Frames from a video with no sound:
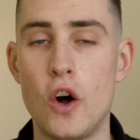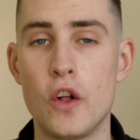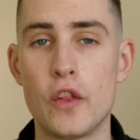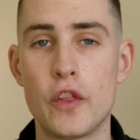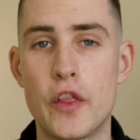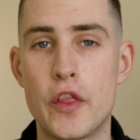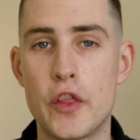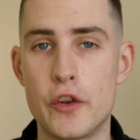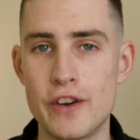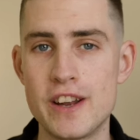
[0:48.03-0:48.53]
On
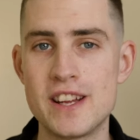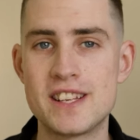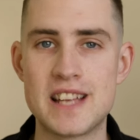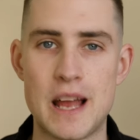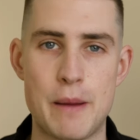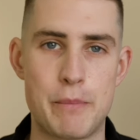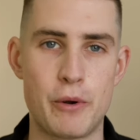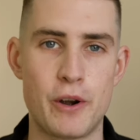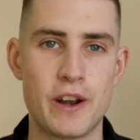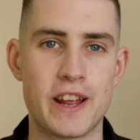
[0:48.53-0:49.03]
3
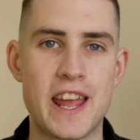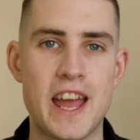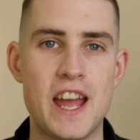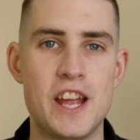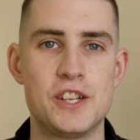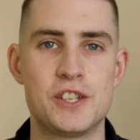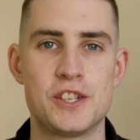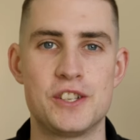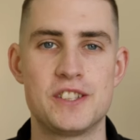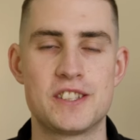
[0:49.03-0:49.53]
separate
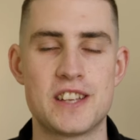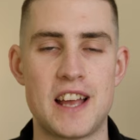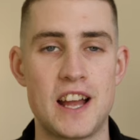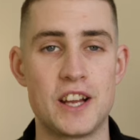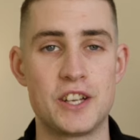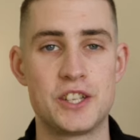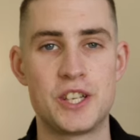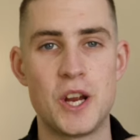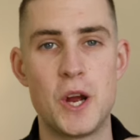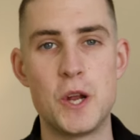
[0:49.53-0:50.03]
occasions, I
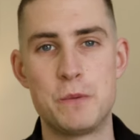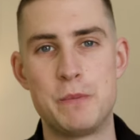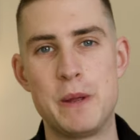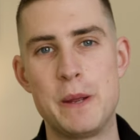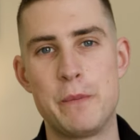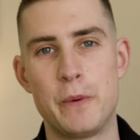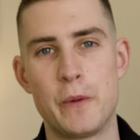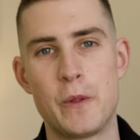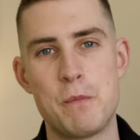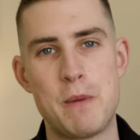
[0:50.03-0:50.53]
showed
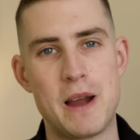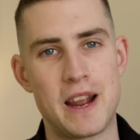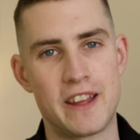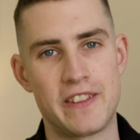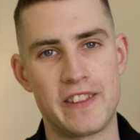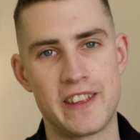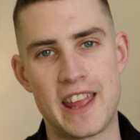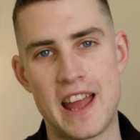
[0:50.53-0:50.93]
people the back of the